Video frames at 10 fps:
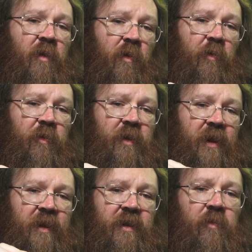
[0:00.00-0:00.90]
on
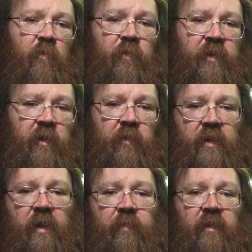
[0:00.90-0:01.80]
any audio
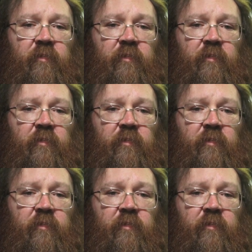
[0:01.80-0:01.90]
coming